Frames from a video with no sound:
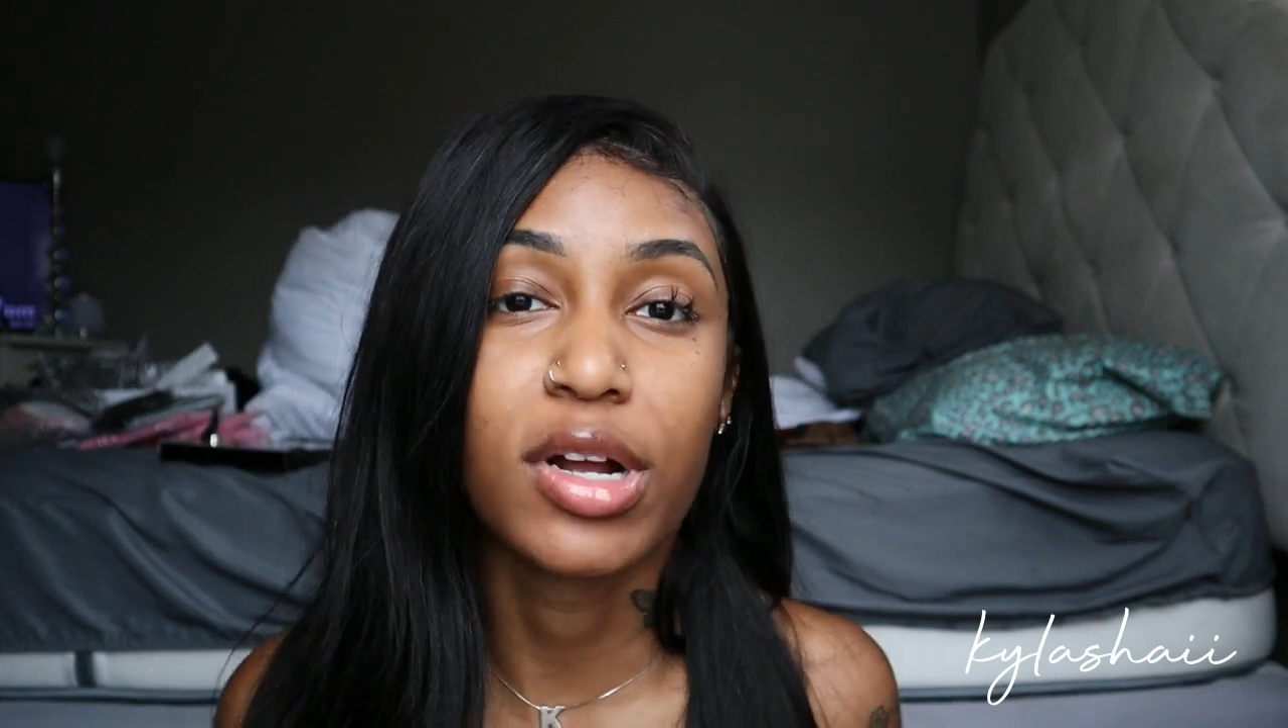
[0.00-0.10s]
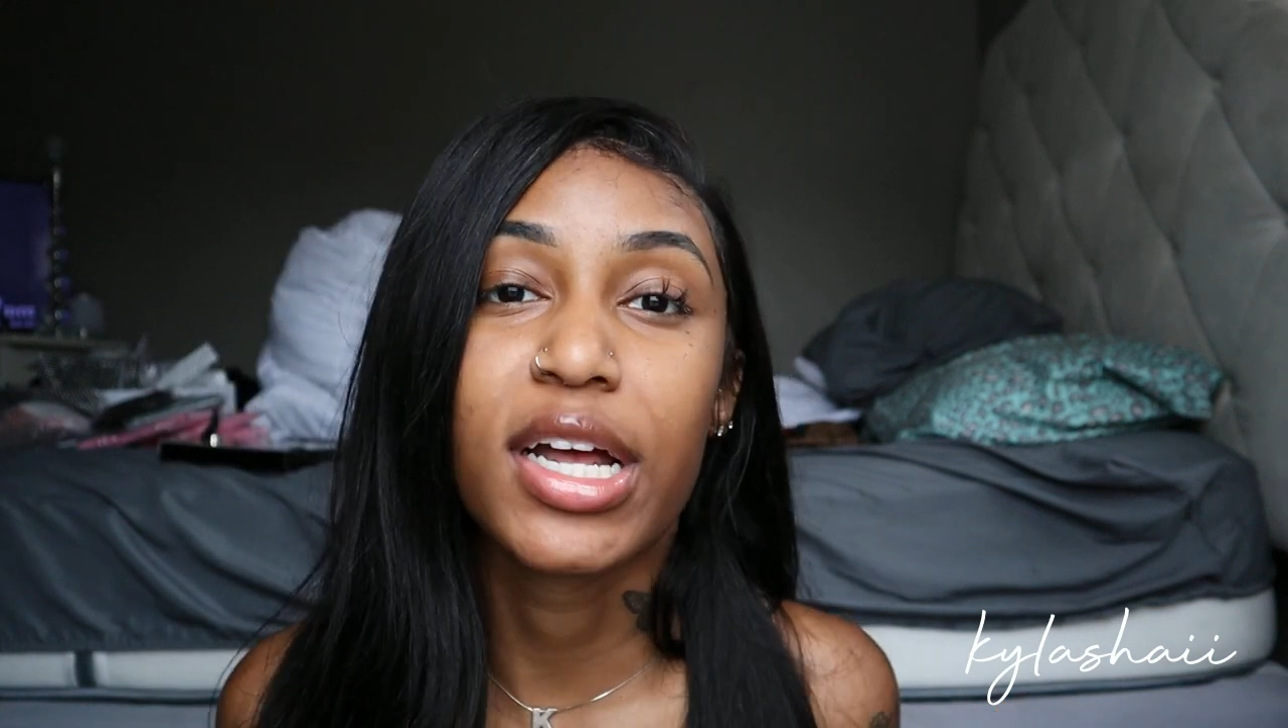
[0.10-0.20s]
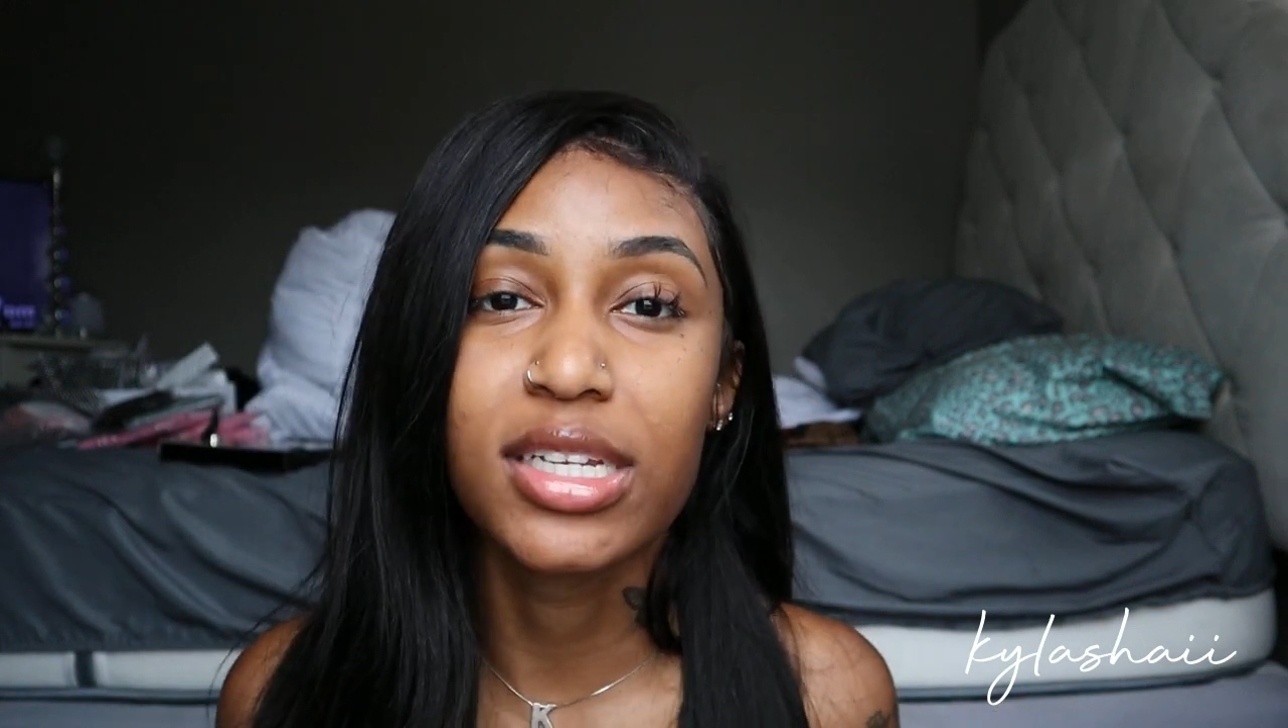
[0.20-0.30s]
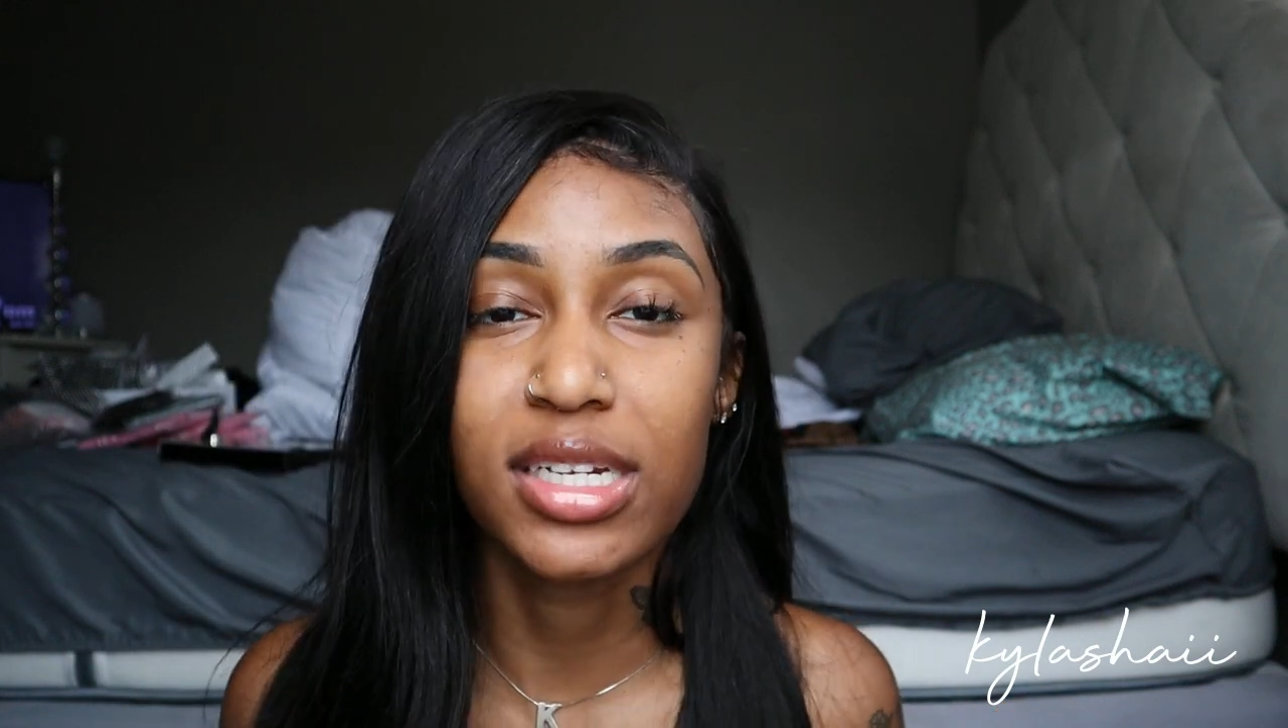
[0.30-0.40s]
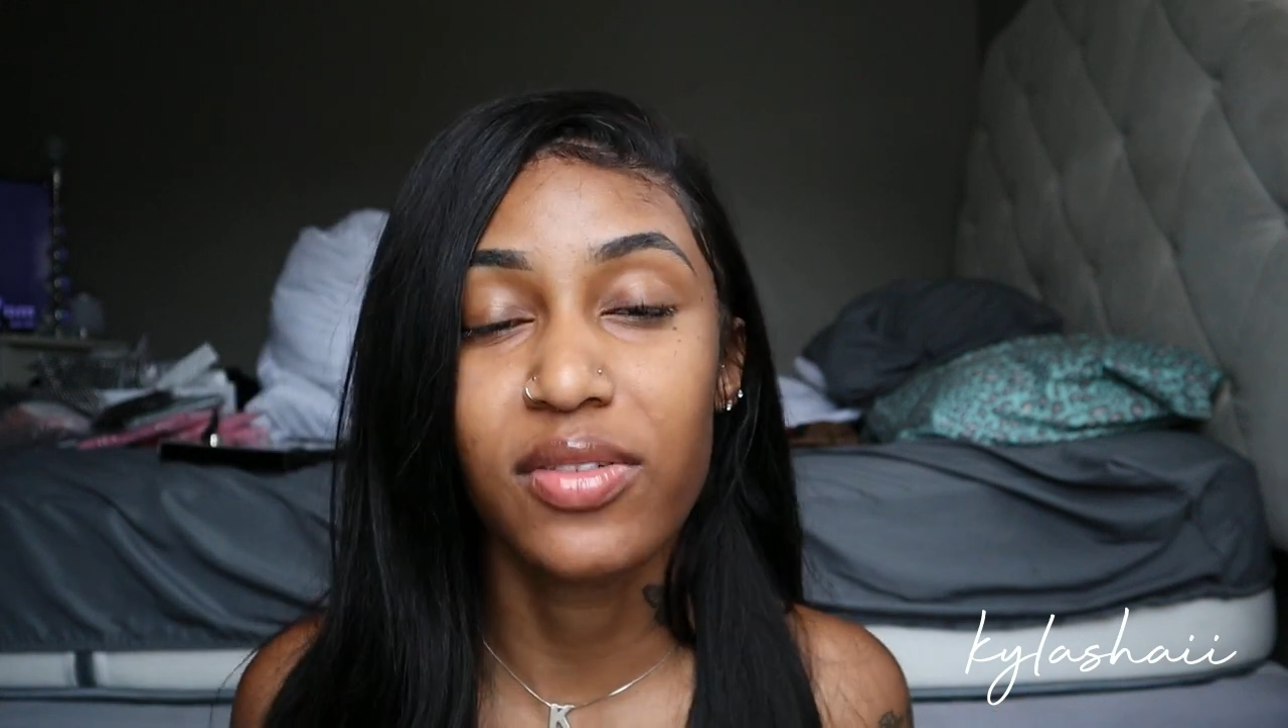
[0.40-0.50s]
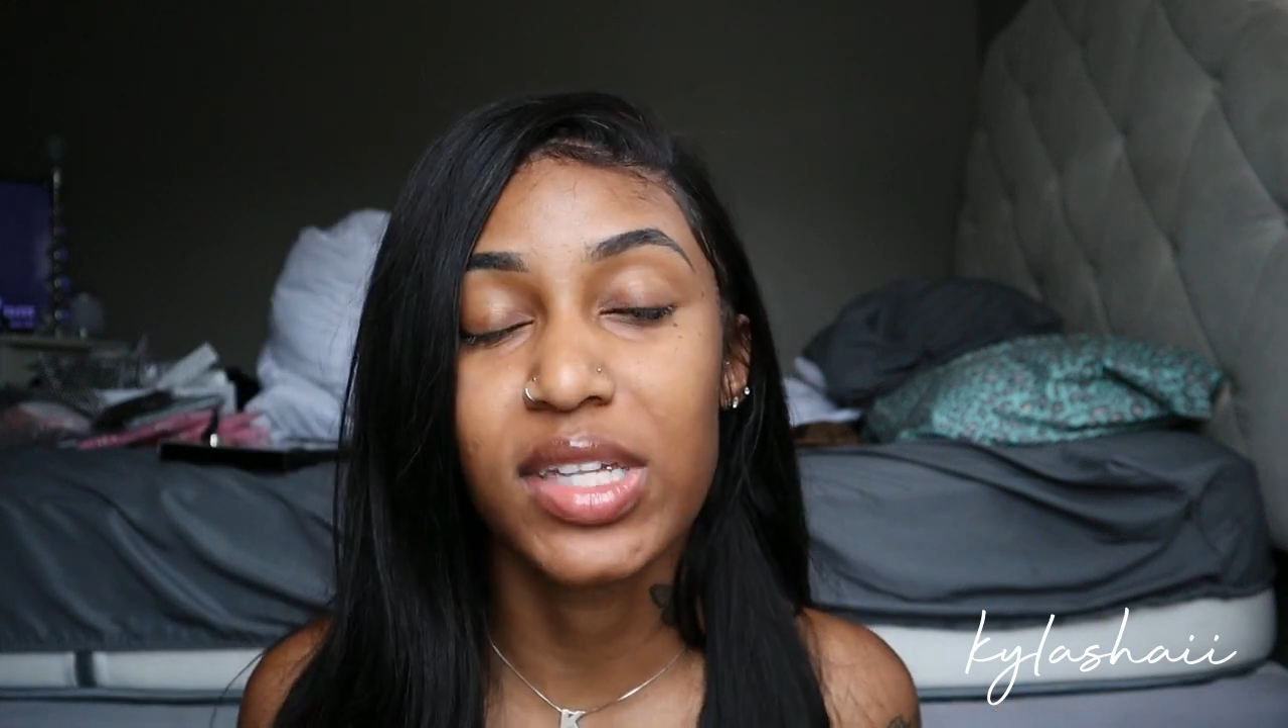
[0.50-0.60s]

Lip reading: brand and